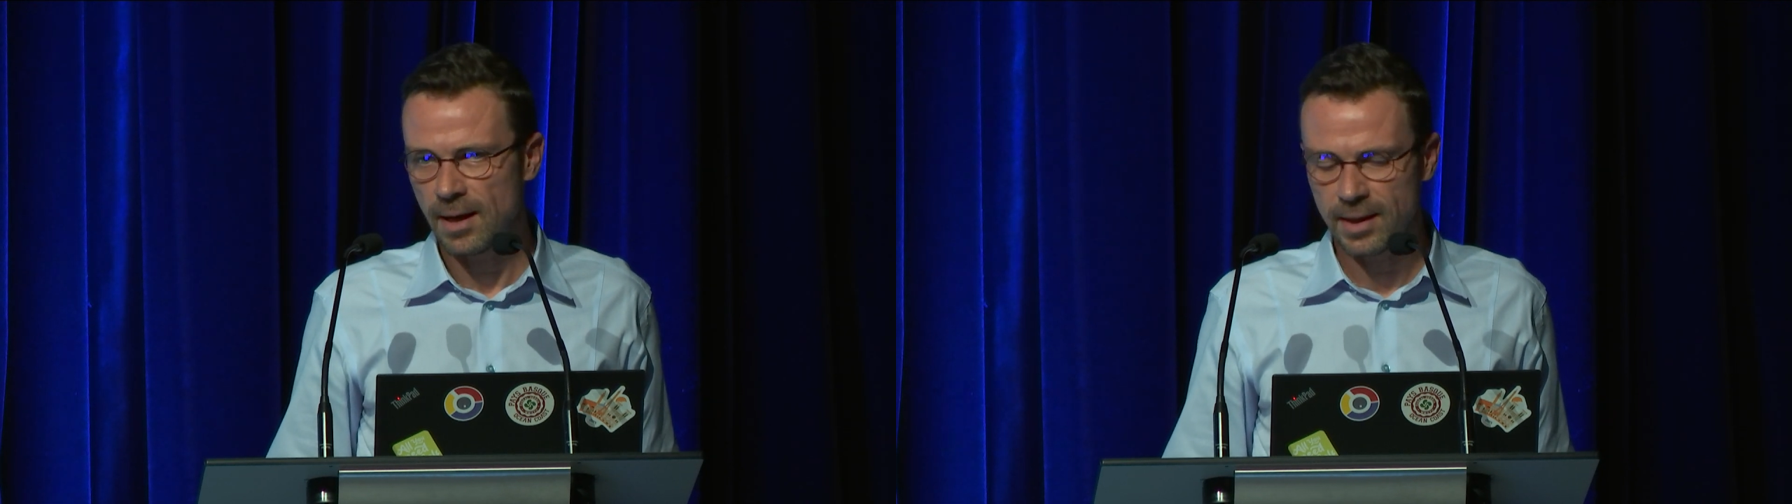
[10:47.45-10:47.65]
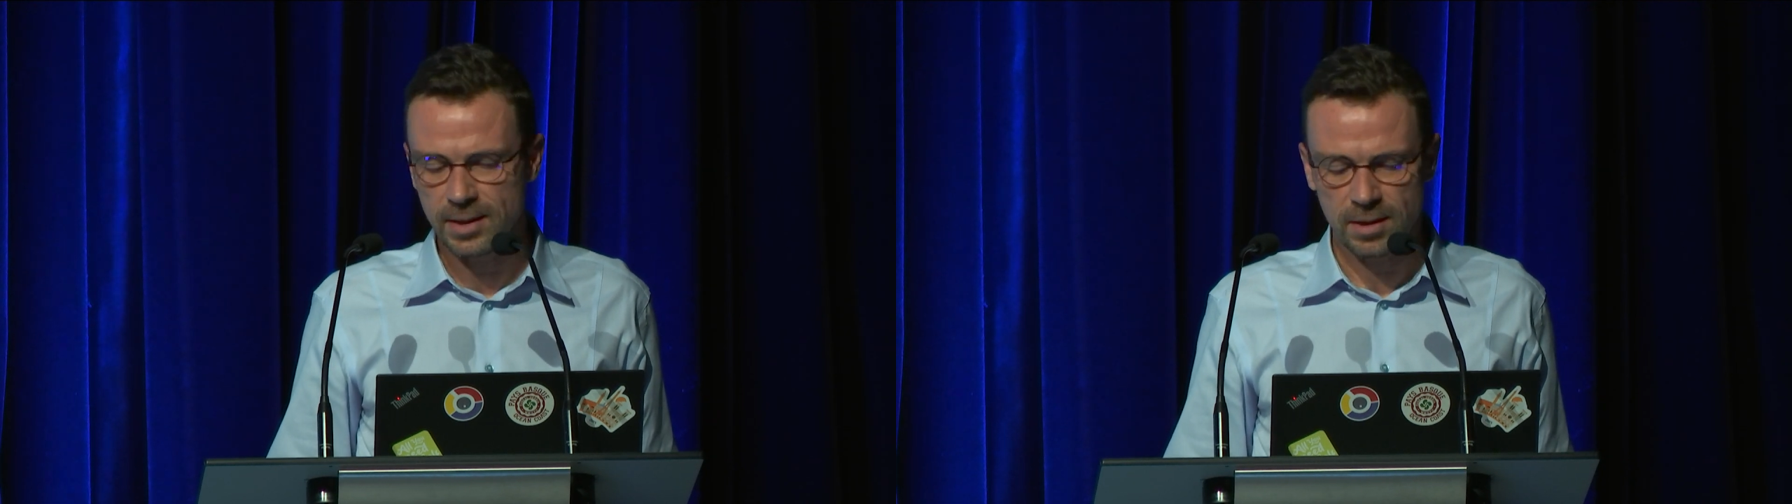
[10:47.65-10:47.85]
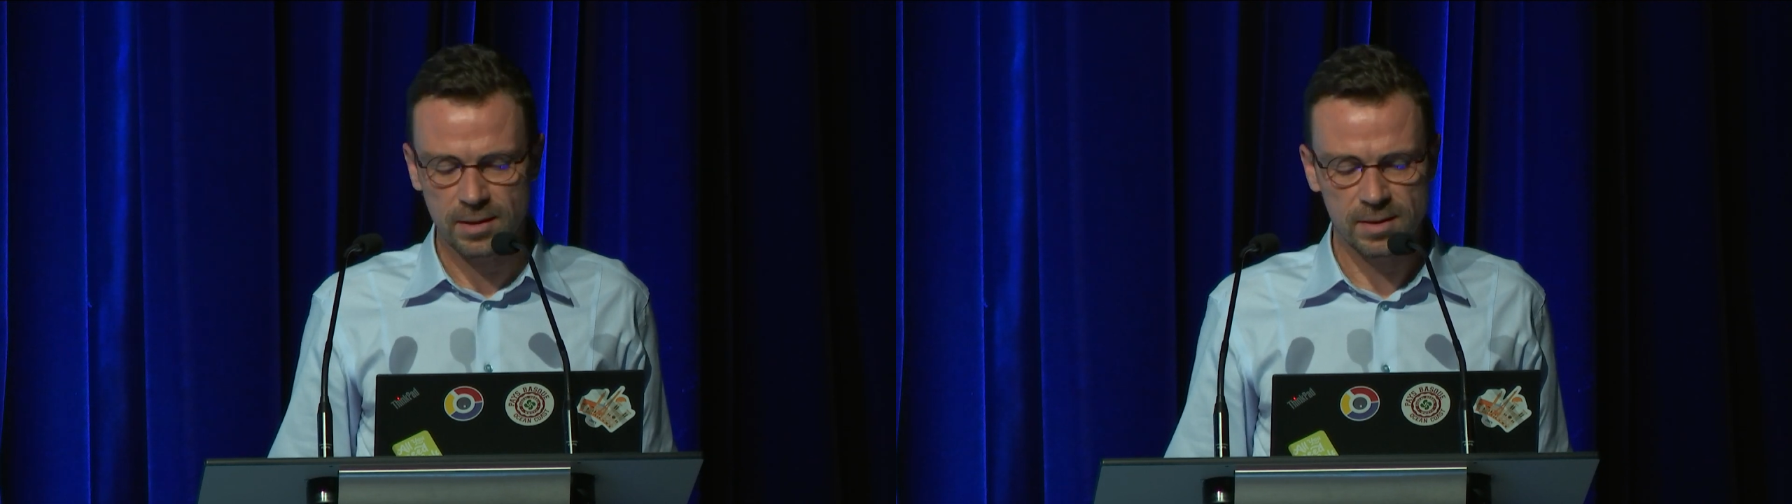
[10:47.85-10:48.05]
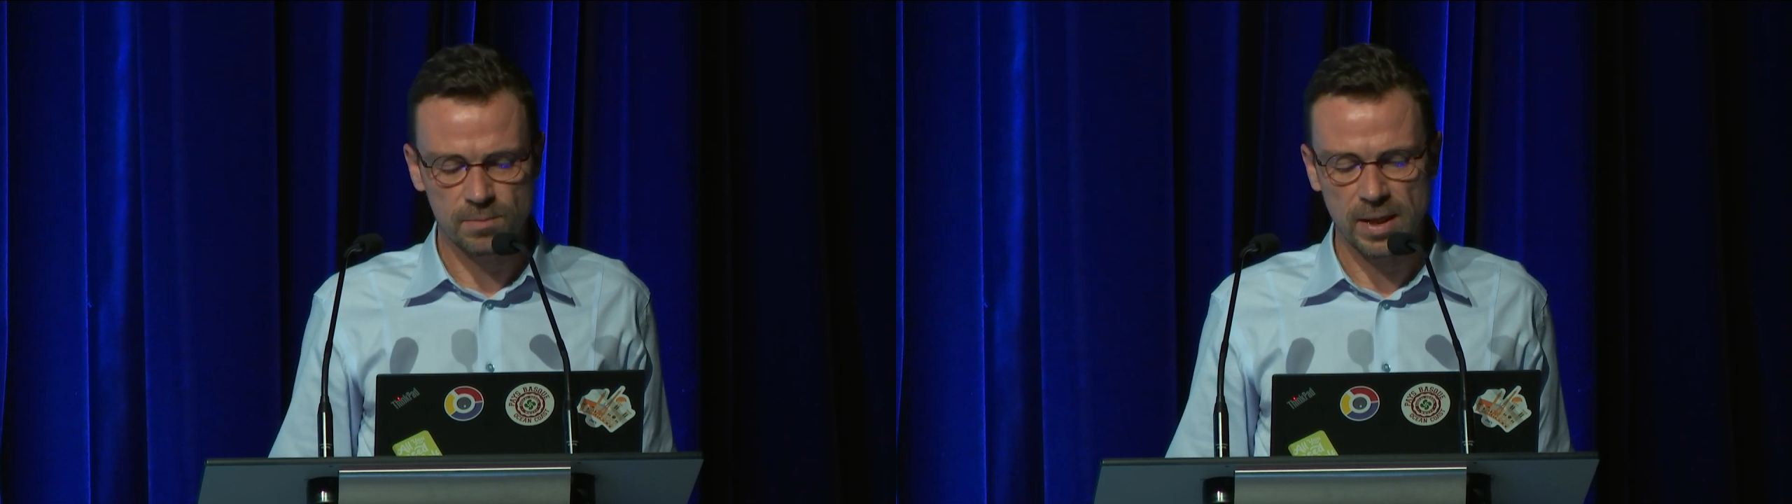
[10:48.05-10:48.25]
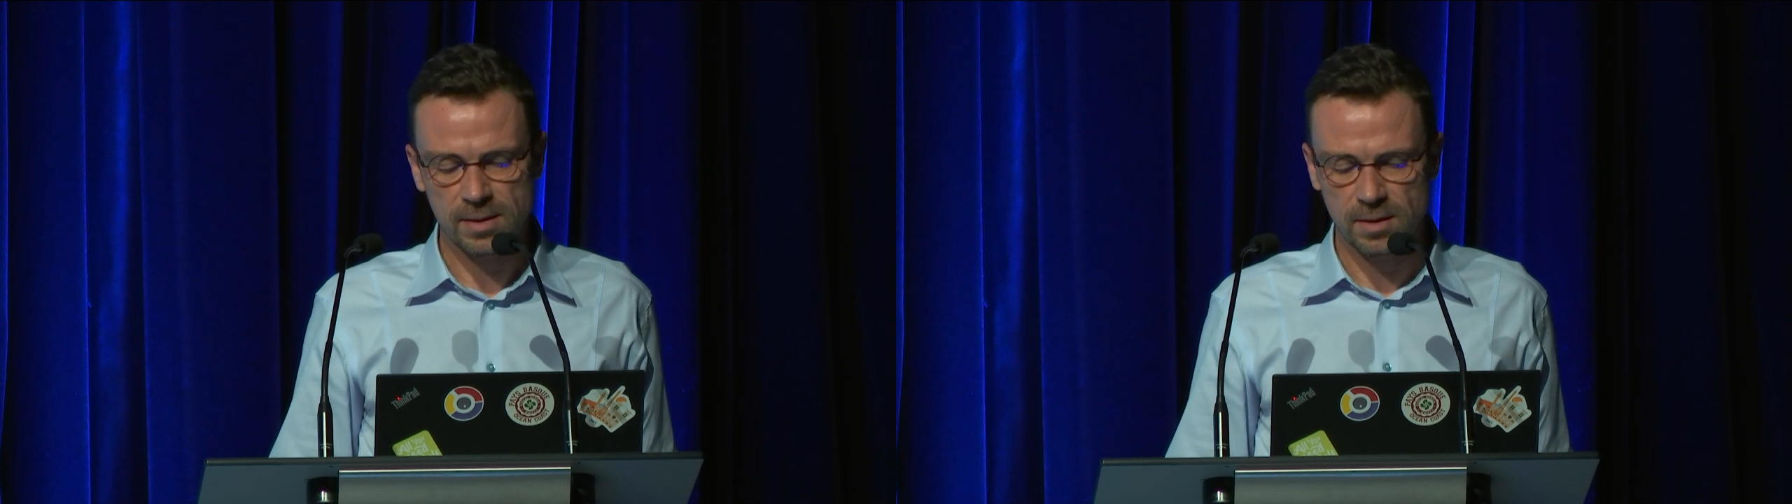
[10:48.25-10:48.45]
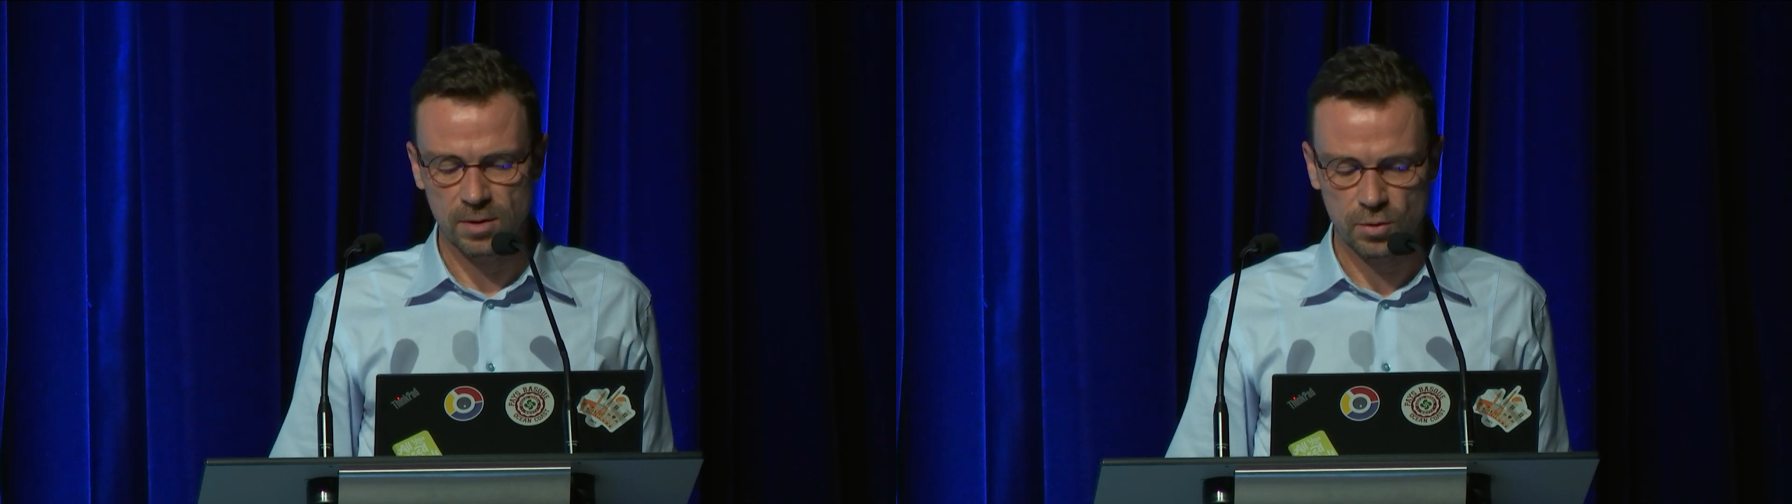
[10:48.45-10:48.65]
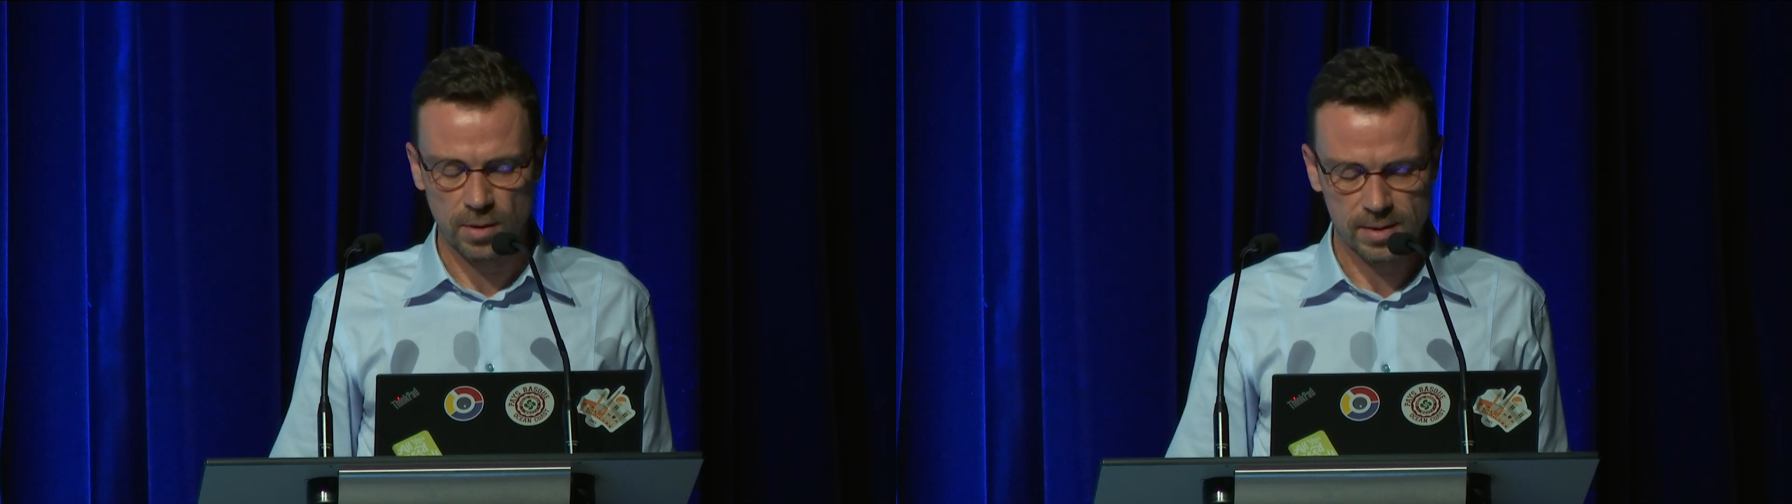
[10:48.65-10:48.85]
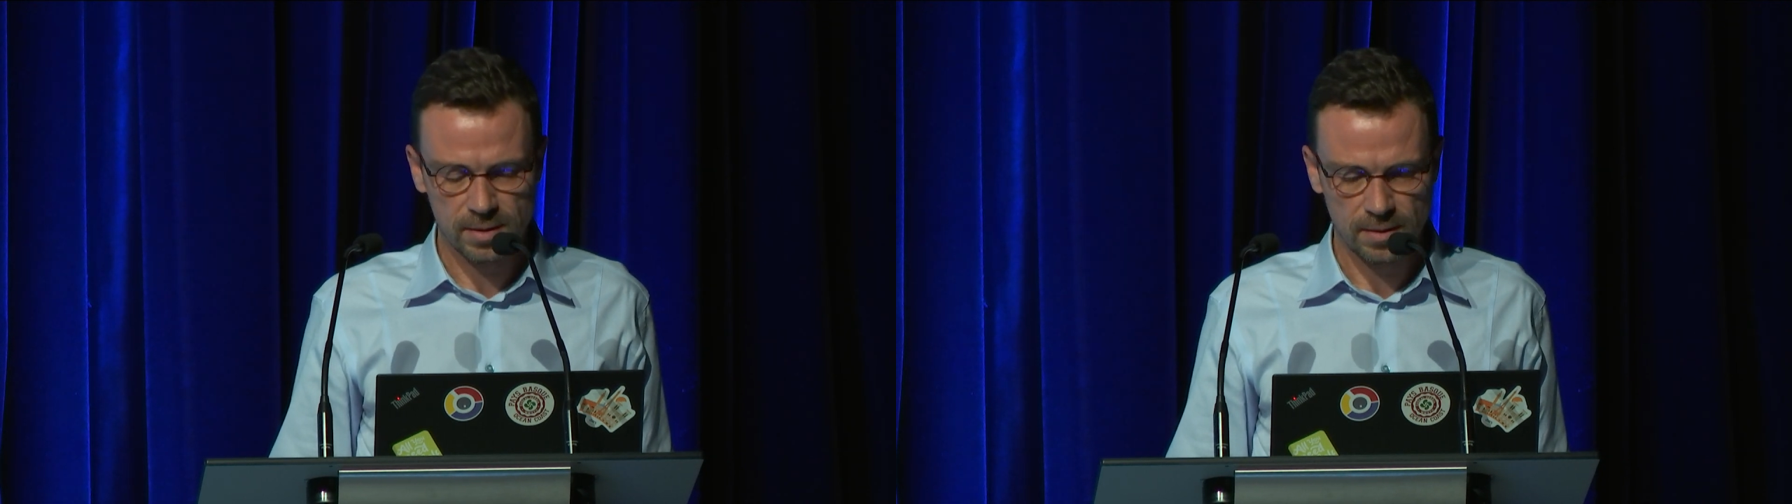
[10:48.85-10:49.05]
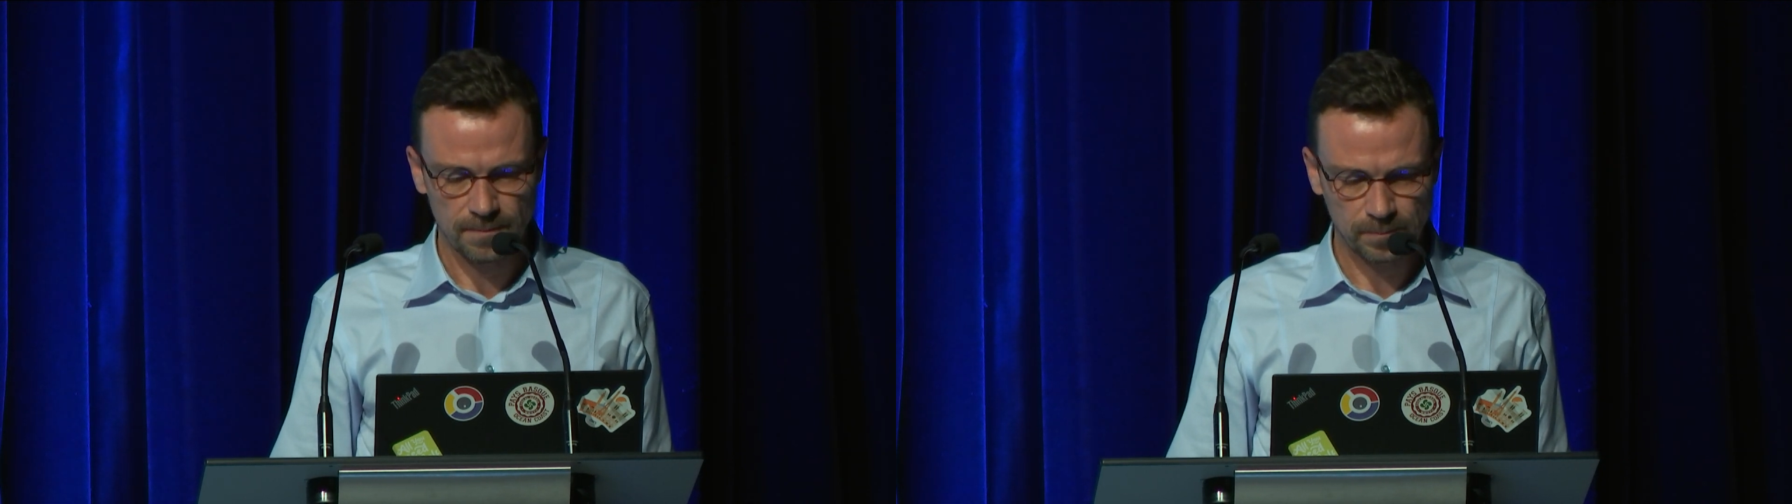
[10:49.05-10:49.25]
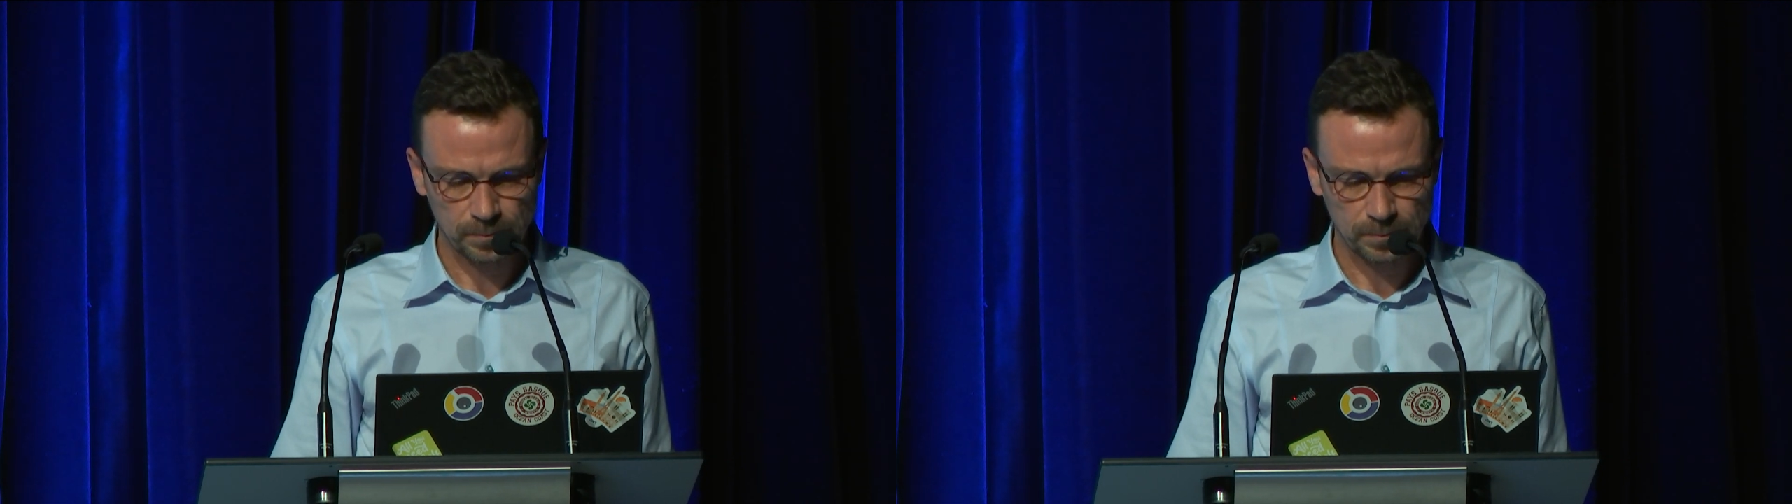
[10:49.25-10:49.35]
IT's best interests.